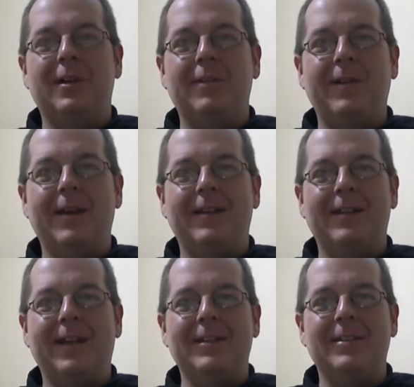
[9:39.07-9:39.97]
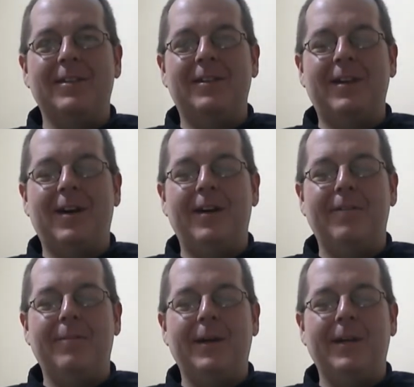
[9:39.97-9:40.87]
In fact, that's kind
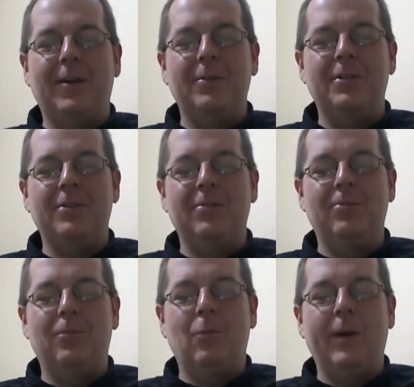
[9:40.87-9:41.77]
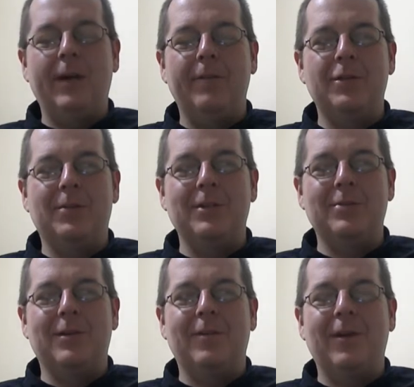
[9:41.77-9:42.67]
of my go-to wing of choice
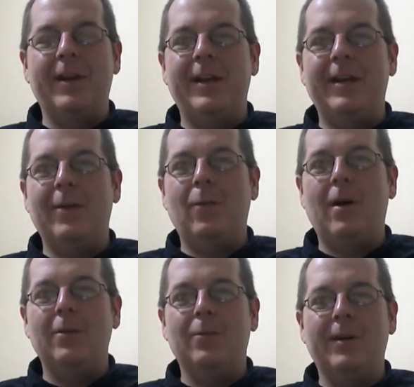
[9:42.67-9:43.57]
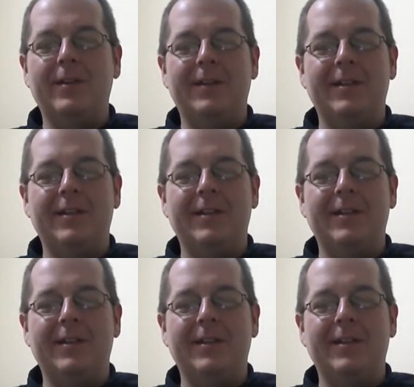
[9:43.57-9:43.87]
whenever I eat at Wild Wing.